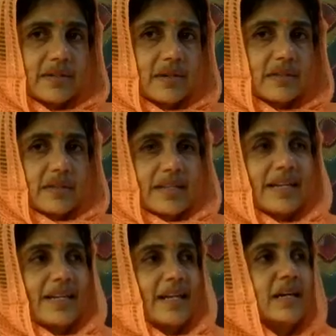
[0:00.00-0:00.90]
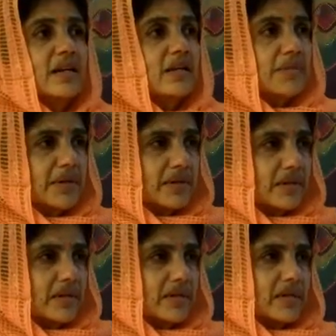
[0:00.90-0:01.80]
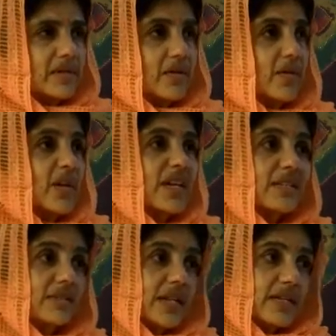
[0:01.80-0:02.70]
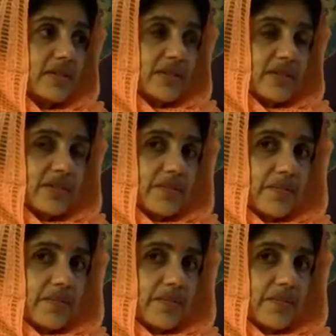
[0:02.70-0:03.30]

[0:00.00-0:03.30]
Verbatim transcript: rather than an agreement or a consensus